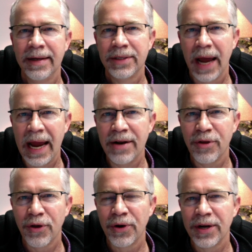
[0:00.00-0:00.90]
to
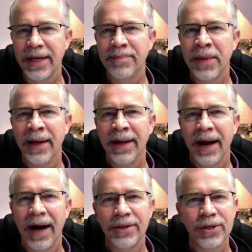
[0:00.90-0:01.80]
8:30.
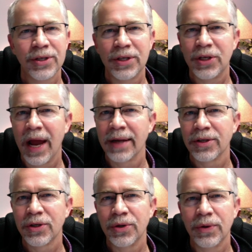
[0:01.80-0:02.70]
Just a
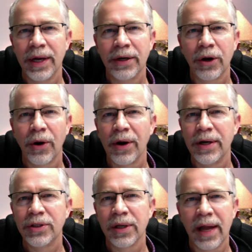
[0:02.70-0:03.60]
chance to
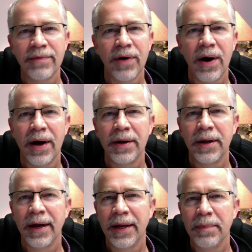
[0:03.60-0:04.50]
encourage, love on,
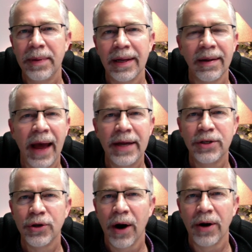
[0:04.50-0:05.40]
and be a light
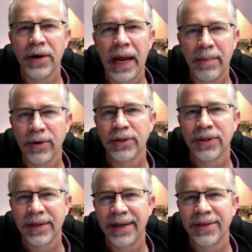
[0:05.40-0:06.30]
to our
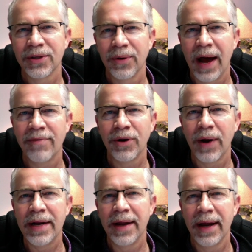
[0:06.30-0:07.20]
neighbors. And so have a
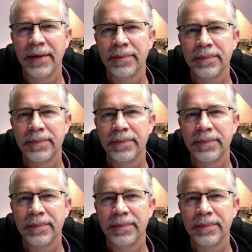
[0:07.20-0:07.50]
great day.